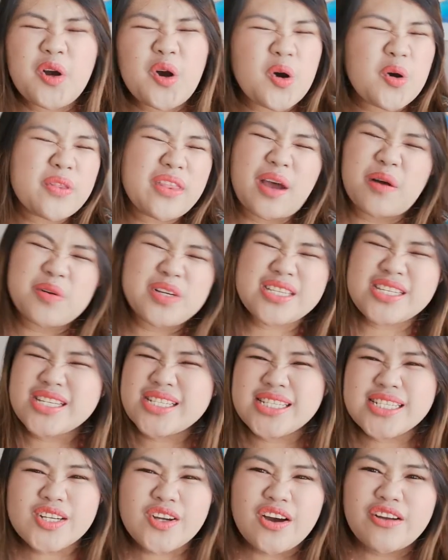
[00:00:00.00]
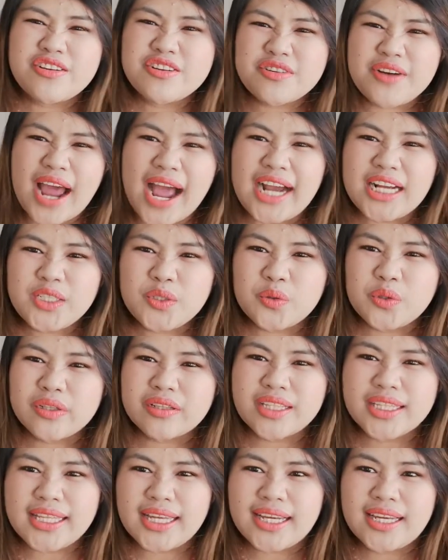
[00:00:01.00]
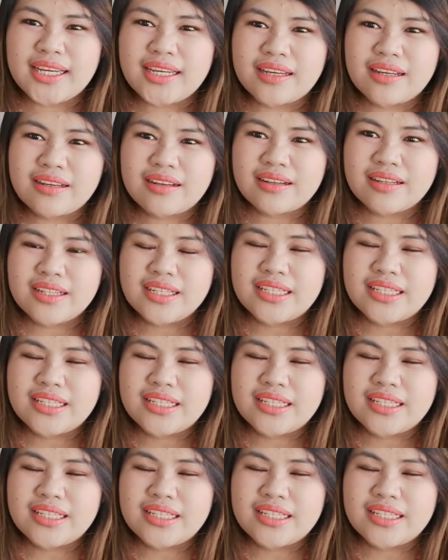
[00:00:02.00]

oh, that was just a contractual thing.